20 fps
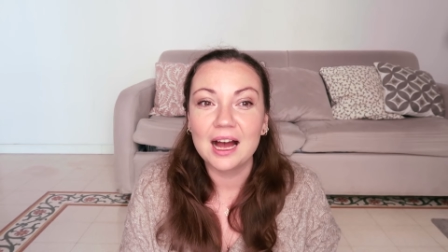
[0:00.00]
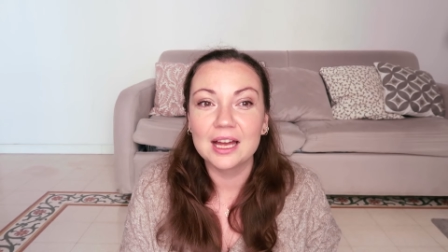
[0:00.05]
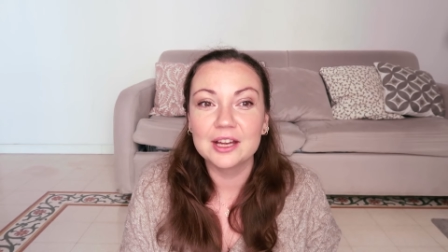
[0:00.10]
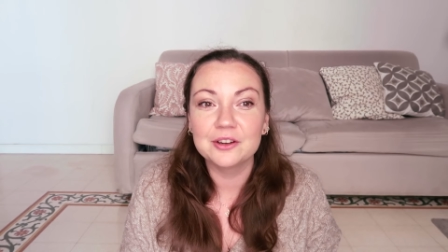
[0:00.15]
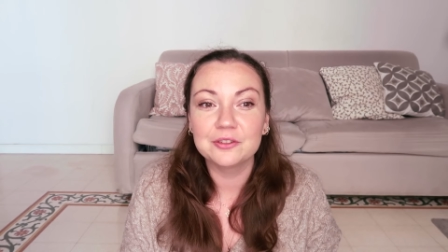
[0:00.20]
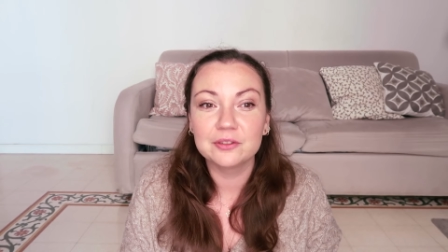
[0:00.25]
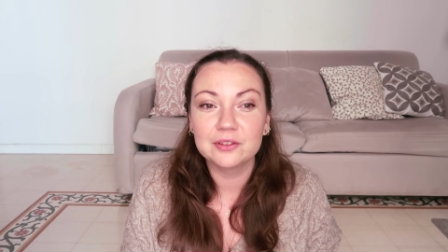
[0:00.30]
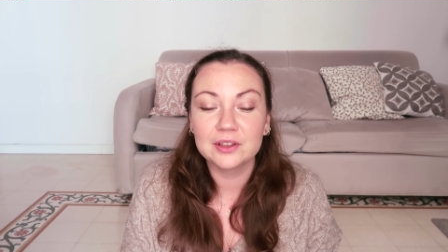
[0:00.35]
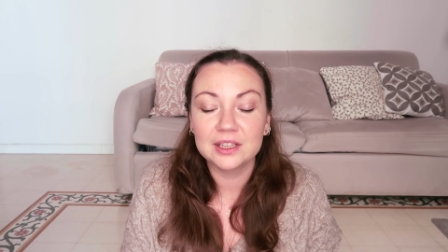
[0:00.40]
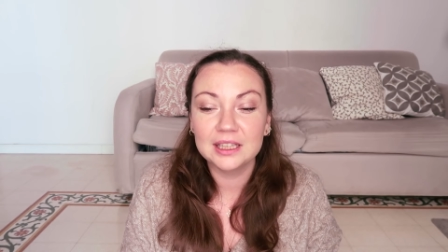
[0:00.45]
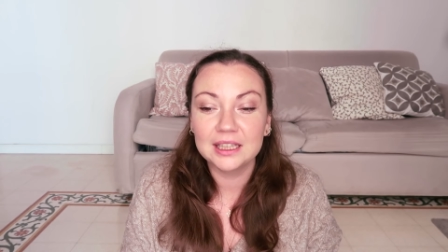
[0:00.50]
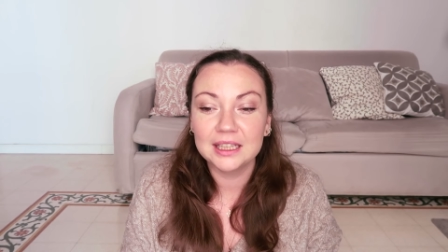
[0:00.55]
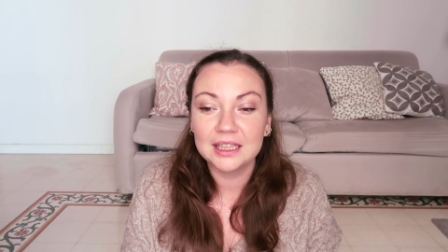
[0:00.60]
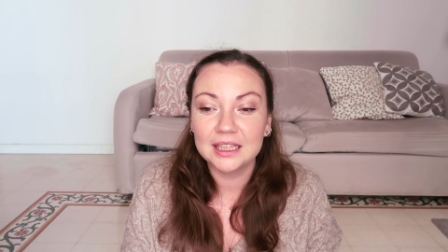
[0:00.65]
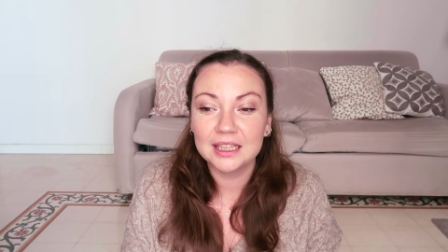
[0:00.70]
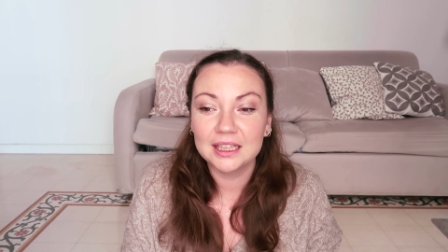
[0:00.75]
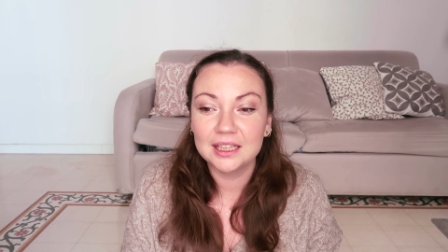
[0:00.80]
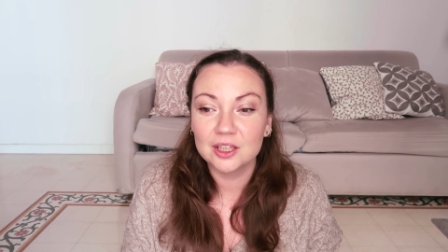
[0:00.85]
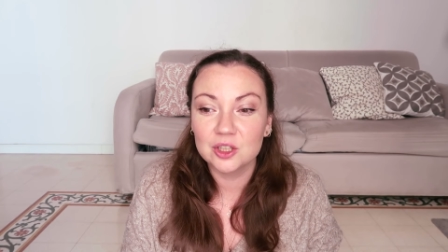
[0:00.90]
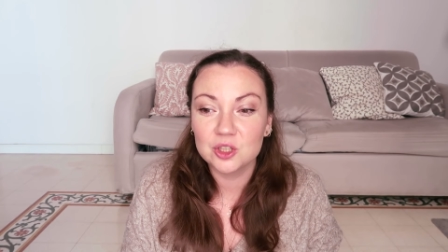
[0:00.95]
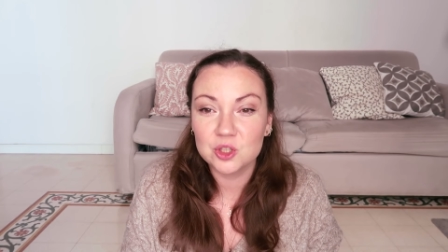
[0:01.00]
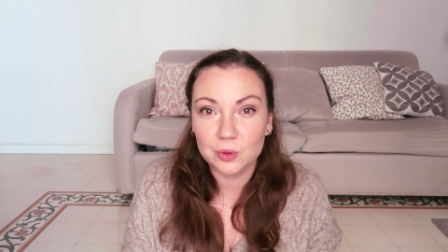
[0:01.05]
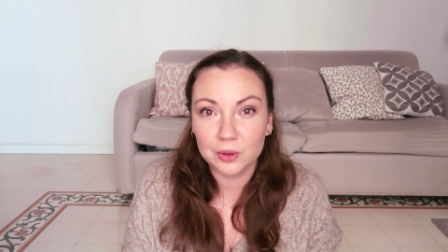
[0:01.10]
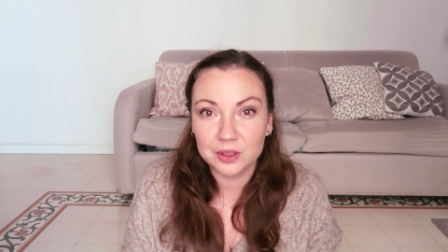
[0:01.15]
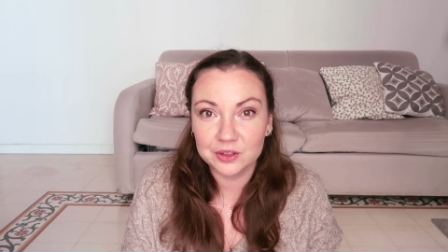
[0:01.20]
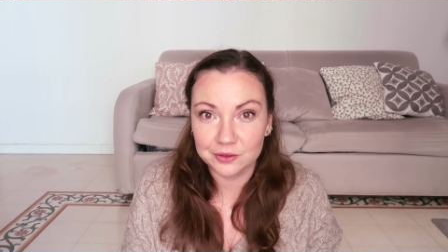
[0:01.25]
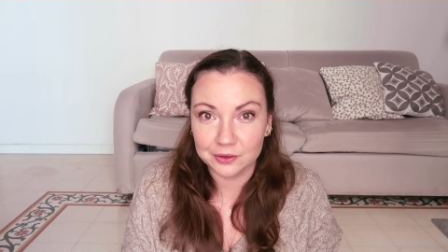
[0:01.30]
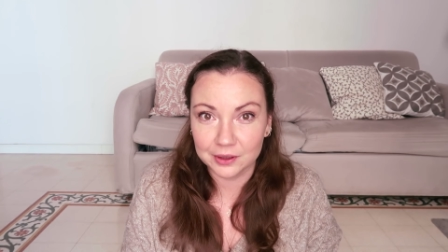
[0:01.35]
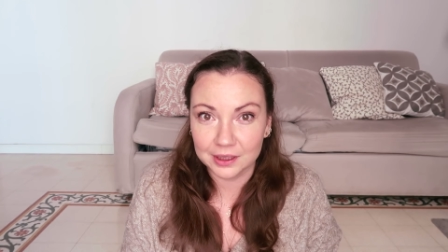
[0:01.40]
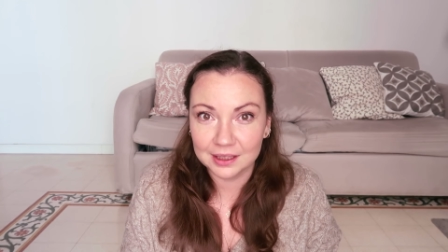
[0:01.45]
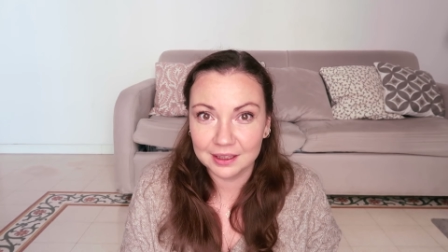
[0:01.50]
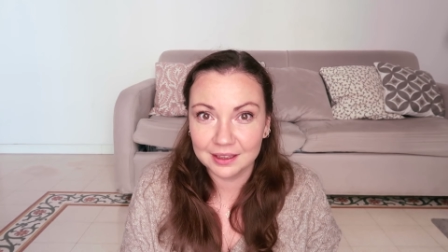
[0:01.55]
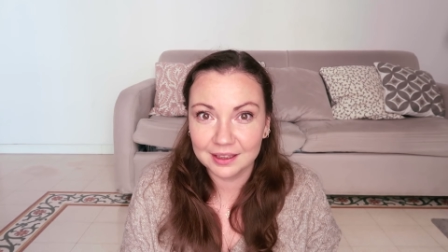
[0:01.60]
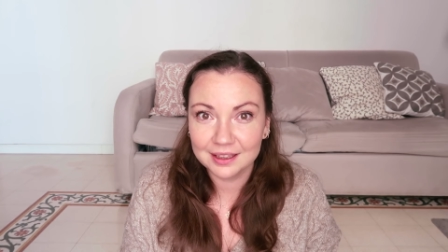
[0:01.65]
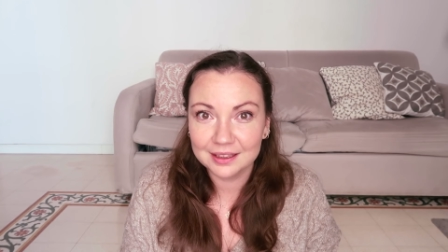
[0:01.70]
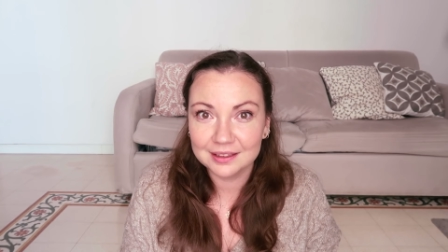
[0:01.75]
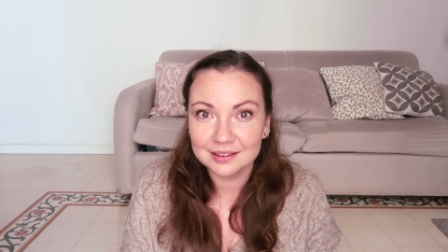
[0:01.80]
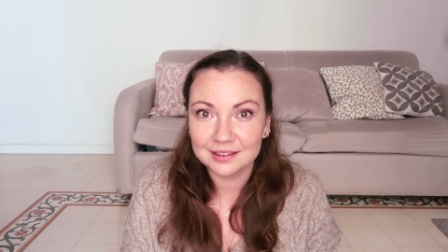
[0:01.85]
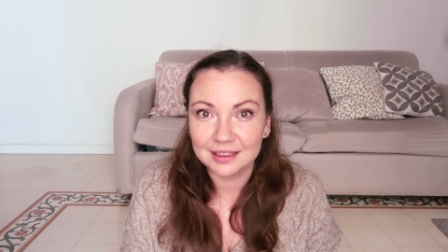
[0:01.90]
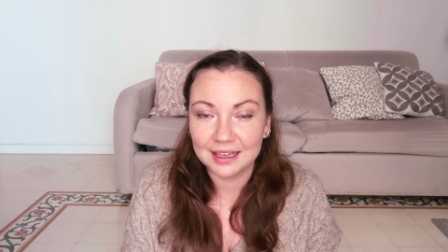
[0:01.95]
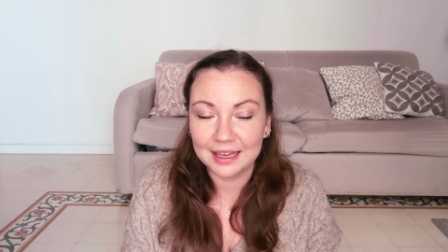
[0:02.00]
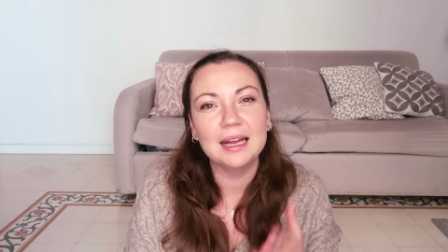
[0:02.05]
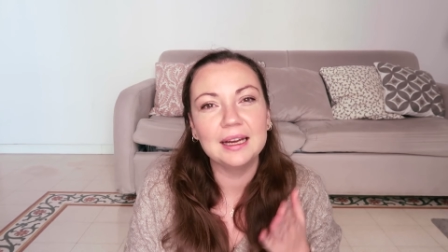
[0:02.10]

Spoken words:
I really enjoyed reading it.